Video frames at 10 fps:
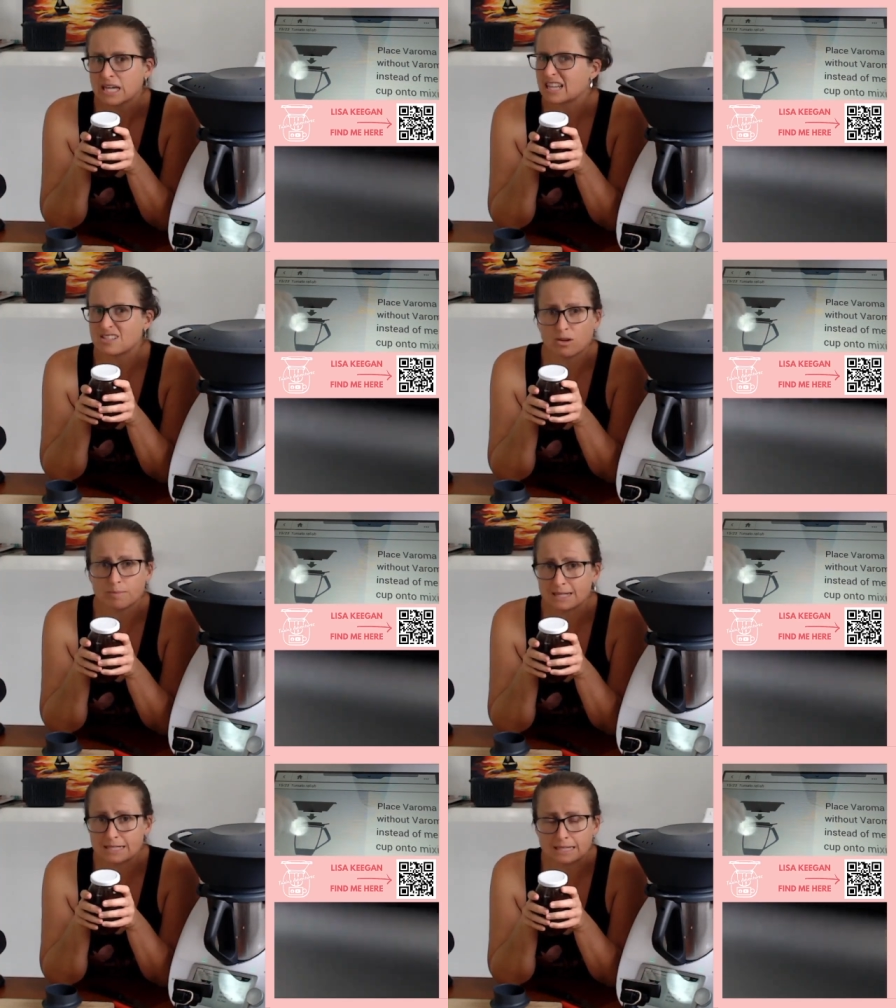It's no
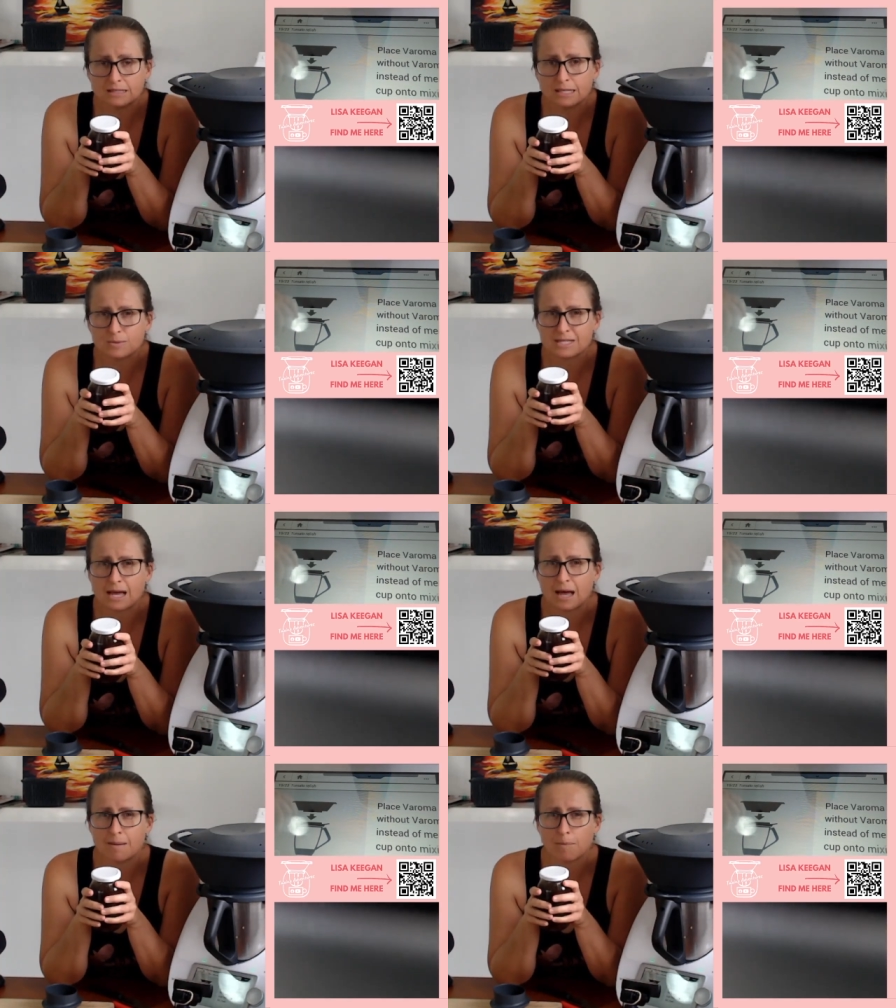big deal. It was
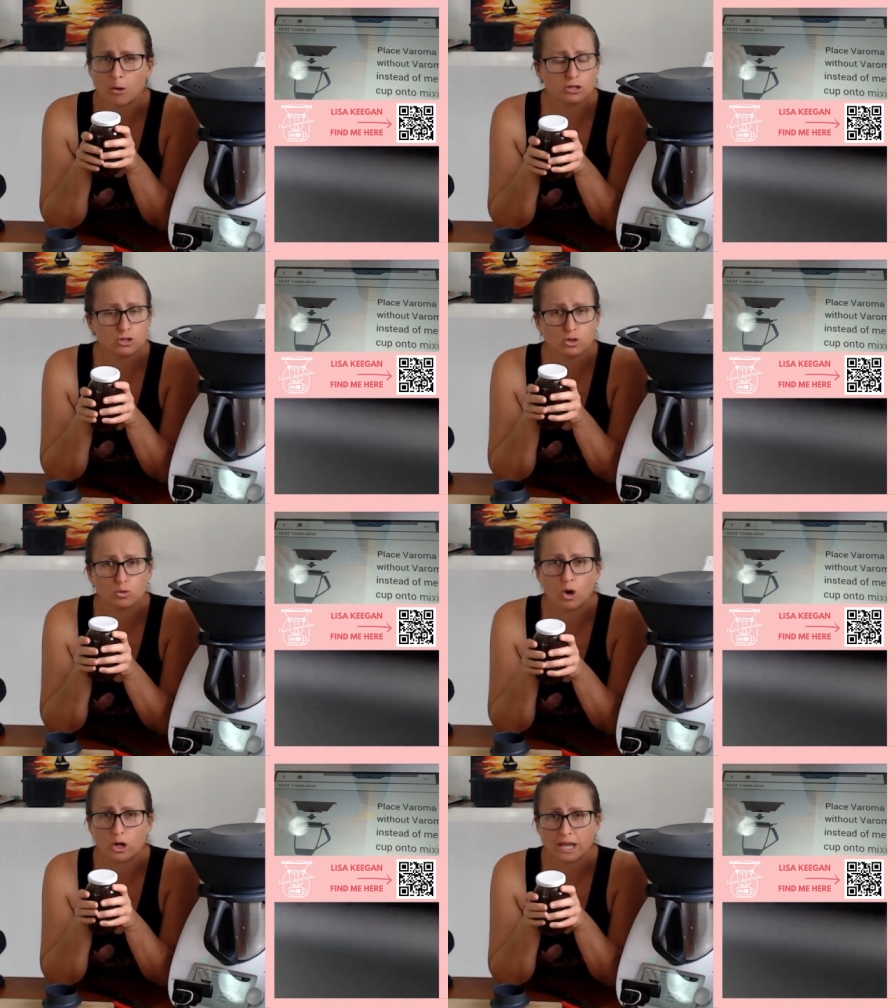a motor
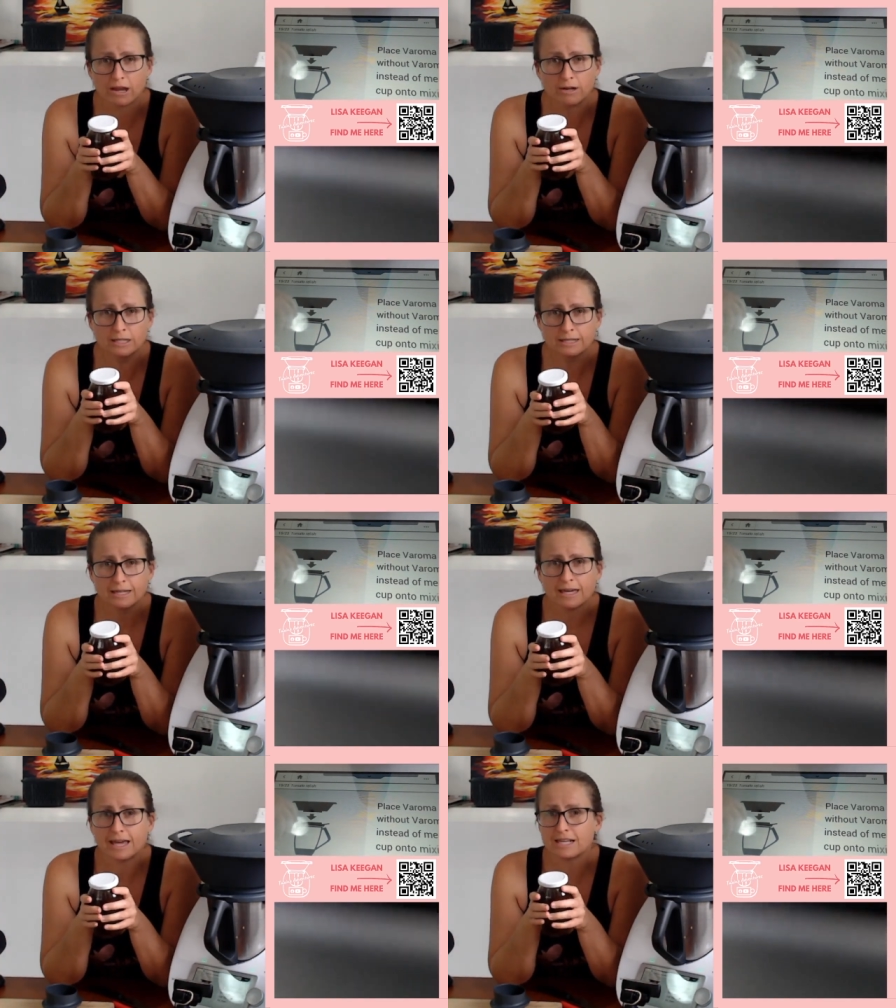too hot error
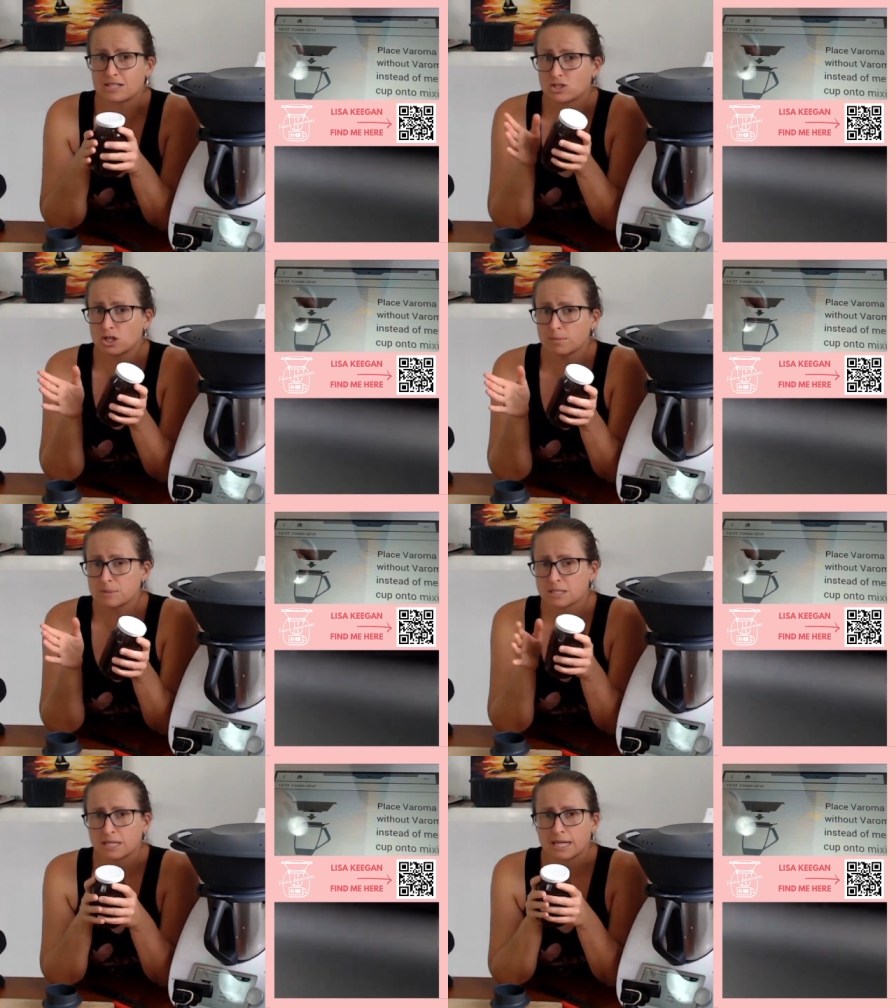and it
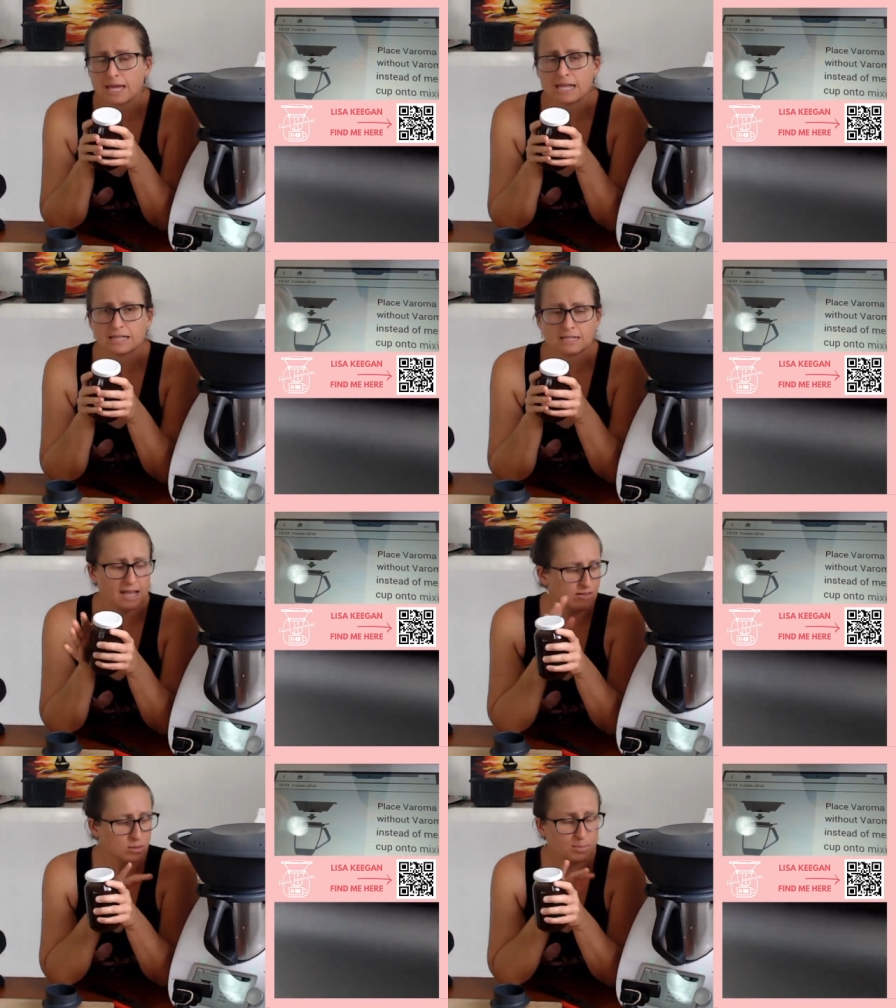stopped. It
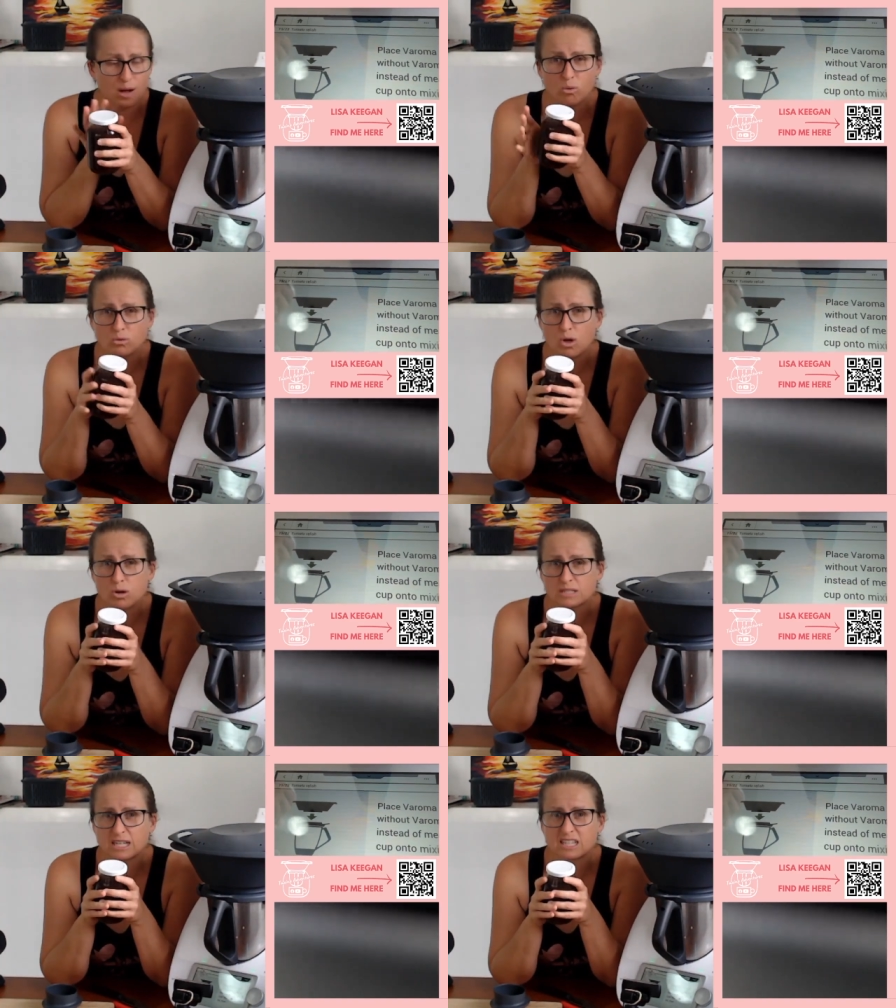had the bowl
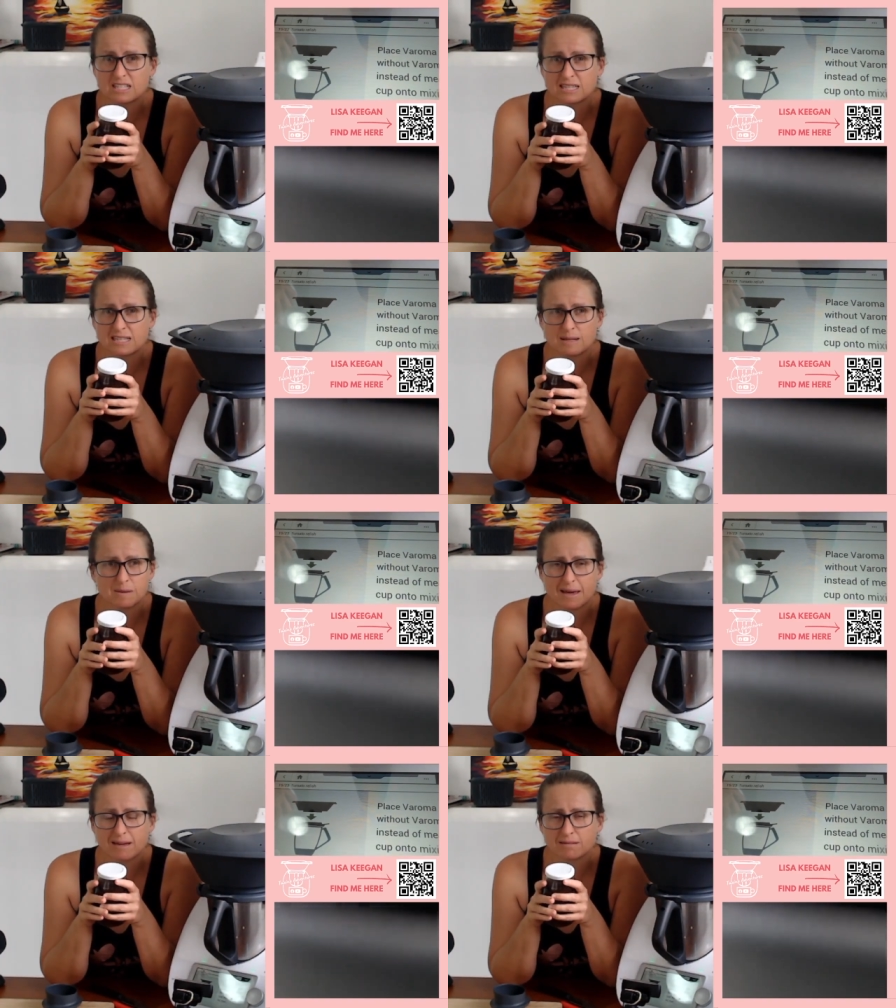locked and it said something
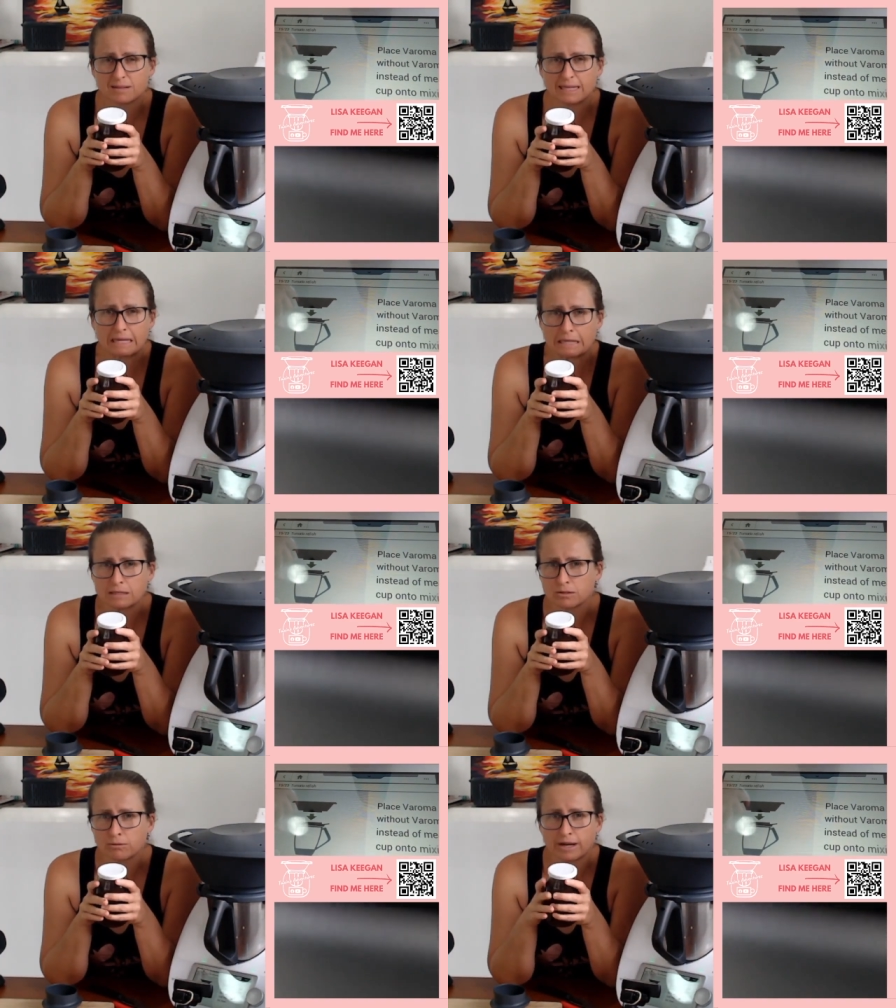about cleaning
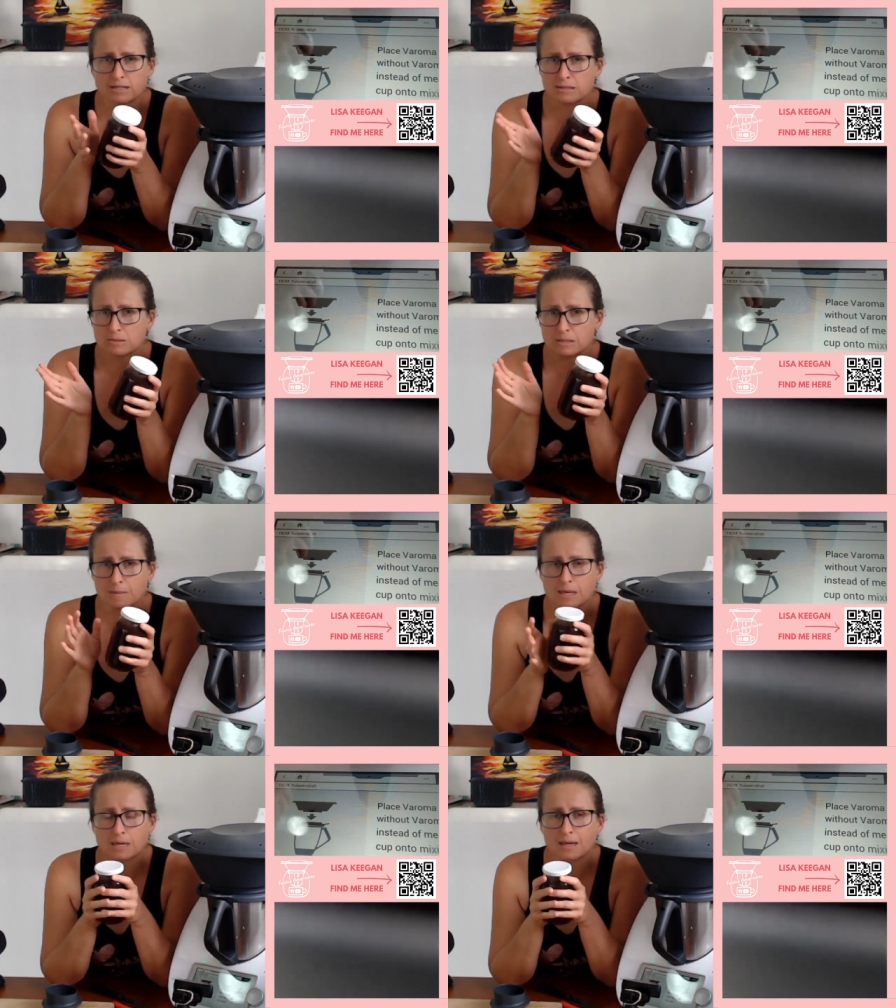the grates or
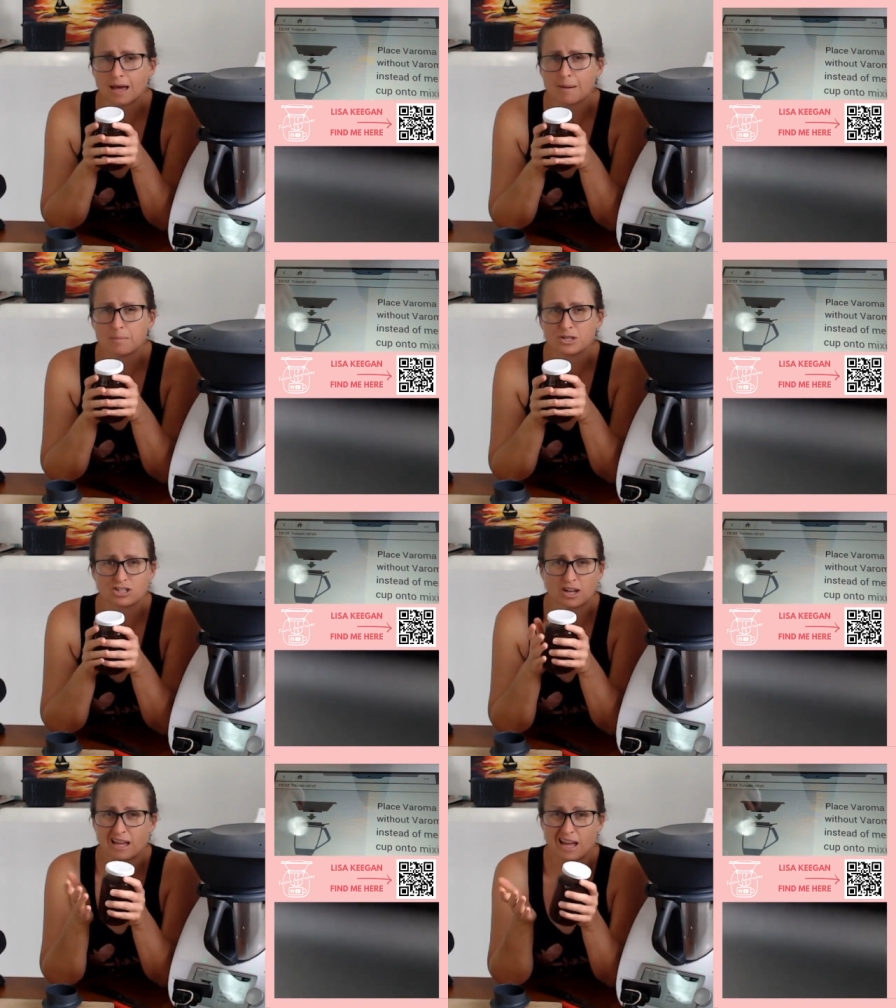something, which
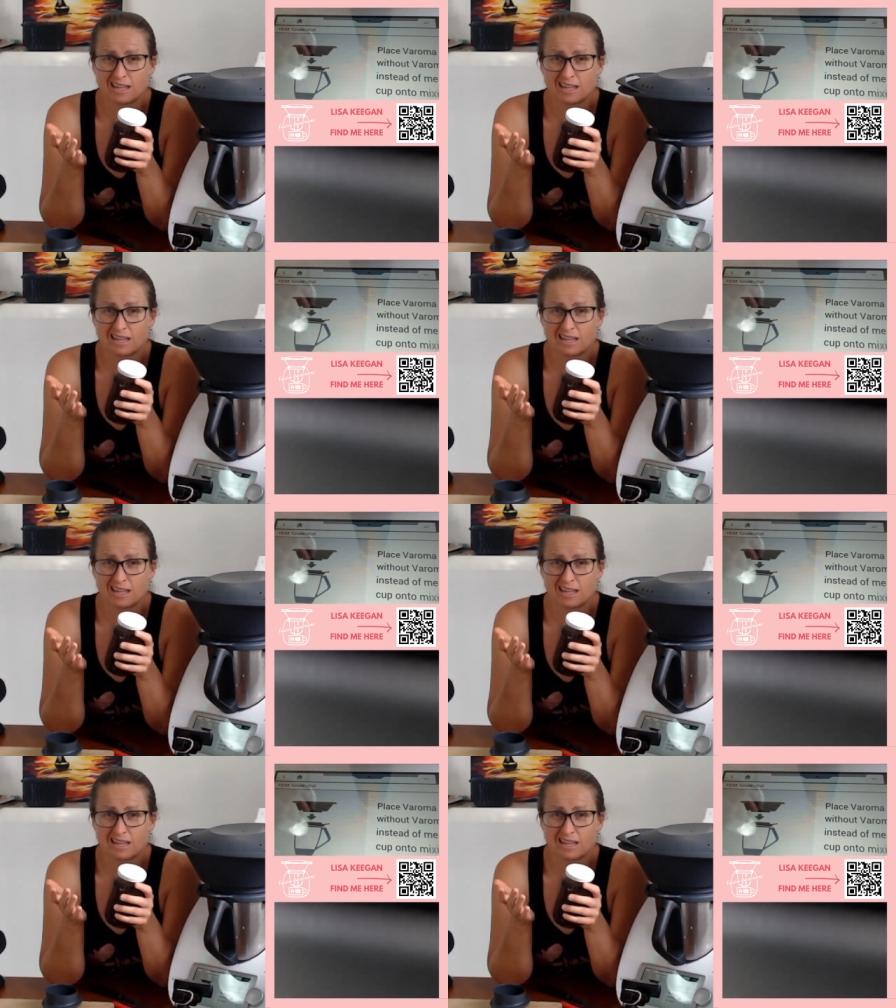I can't